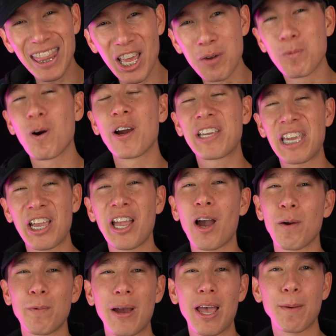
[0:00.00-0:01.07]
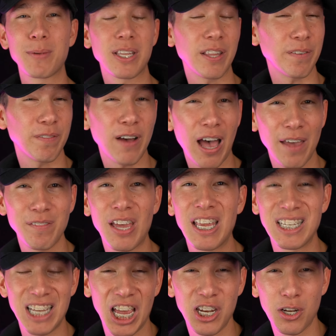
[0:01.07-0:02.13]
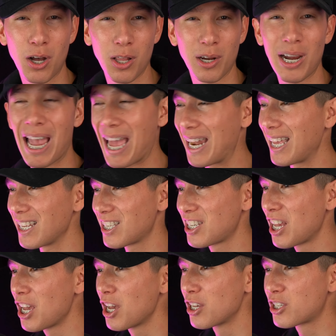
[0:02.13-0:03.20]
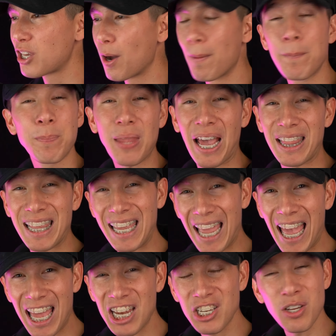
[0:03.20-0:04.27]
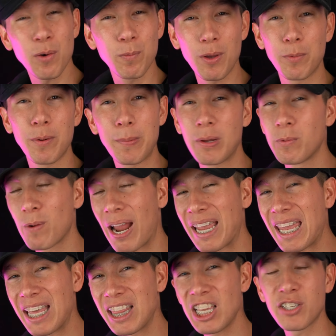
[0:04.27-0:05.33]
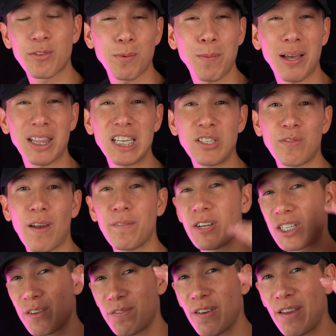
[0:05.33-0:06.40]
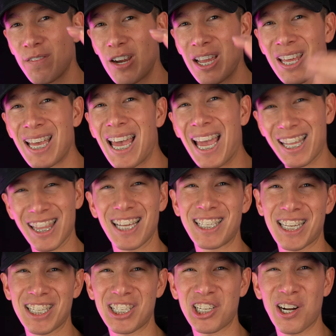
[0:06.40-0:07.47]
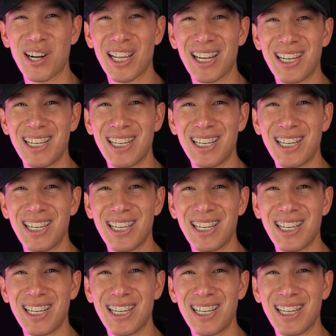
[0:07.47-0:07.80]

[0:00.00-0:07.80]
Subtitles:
then working our way up to the $5 and $10 edits. So at the end, we will be ranking these from my least favorite to favorite, and let's get started.